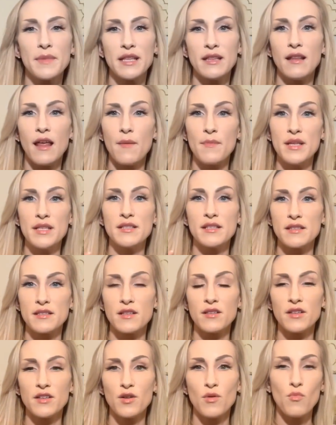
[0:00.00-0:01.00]
and Lemons is a
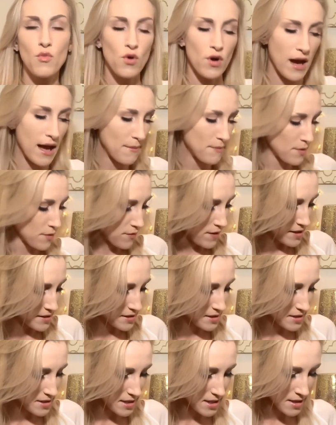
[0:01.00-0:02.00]
little more
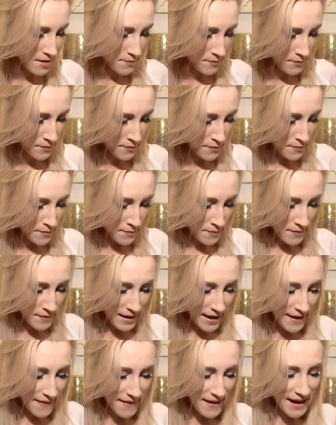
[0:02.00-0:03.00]
effervescenty.
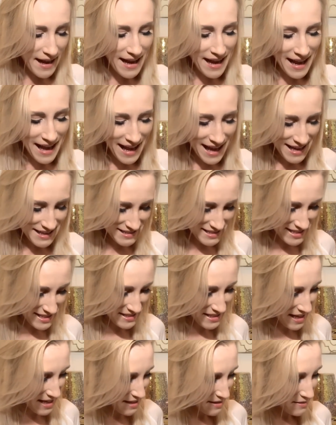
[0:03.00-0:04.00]
And then I had to
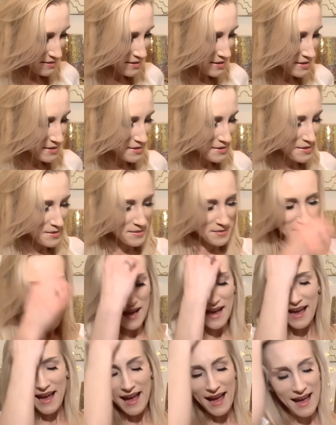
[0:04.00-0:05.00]
get,
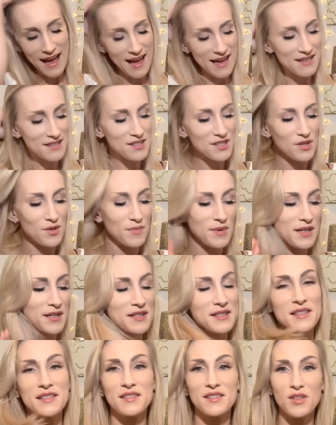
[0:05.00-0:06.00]
I had to
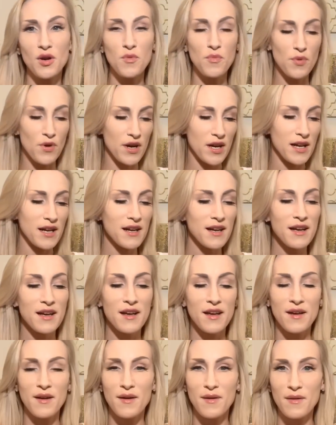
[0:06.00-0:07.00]
because it's so pretty,
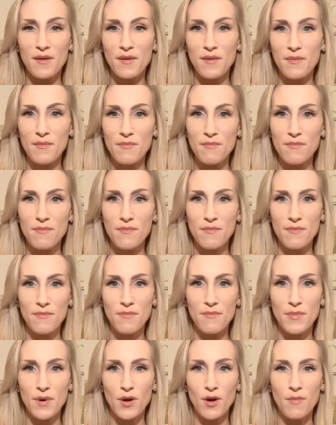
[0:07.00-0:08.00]

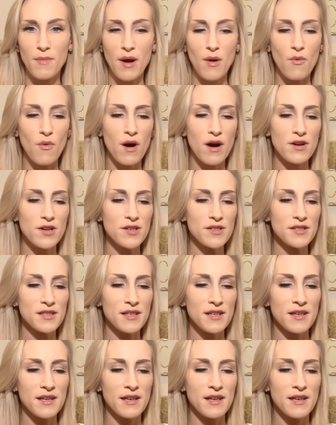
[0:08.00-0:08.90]
bergamot waters.